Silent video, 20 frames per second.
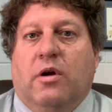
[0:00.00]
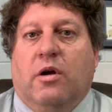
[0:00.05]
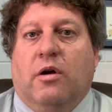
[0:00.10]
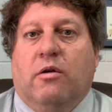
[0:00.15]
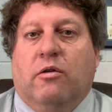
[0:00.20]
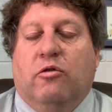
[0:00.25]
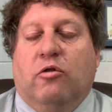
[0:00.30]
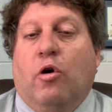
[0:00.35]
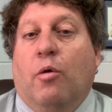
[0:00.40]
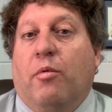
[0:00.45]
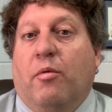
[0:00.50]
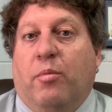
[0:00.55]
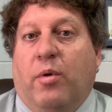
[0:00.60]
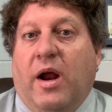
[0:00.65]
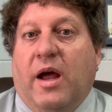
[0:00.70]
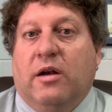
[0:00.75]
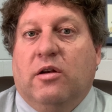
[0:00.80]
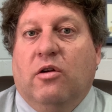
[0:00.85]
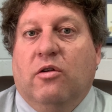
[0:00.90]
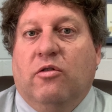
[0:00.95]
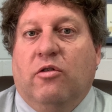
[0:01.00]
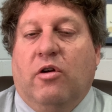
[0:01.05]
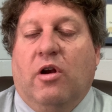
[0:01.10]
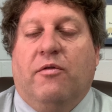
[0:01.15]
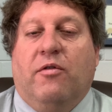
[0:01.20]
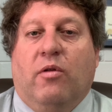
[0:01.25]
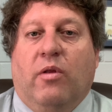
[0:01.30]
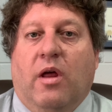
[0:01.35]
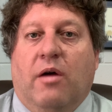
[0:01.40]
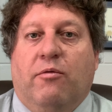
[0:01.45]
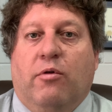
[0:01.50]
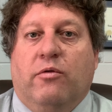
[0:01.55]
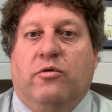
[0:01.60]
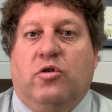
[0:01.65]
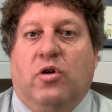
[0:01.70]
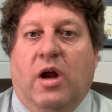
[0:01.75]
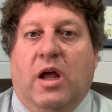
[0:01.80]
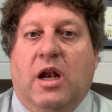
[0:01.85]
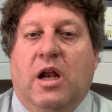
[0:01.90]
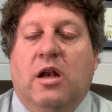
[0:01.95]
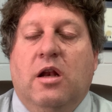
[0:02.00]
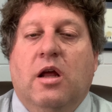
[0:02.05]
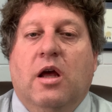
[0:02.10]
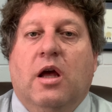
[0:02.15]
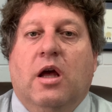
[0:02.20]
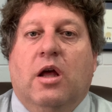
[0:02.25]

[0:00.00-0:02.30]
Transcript: scope of practice, a different level of training,